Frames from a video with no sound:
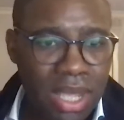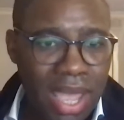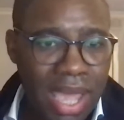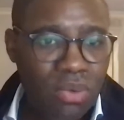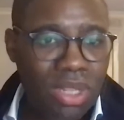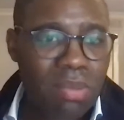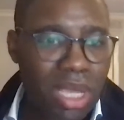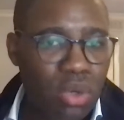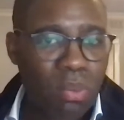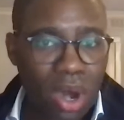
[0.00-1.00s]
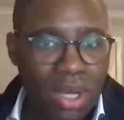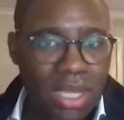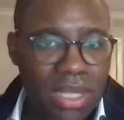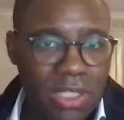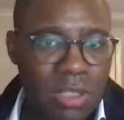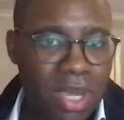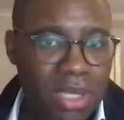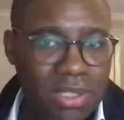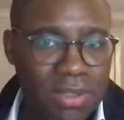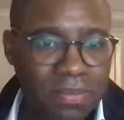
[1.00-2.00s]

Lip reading: and really make your mark in this space.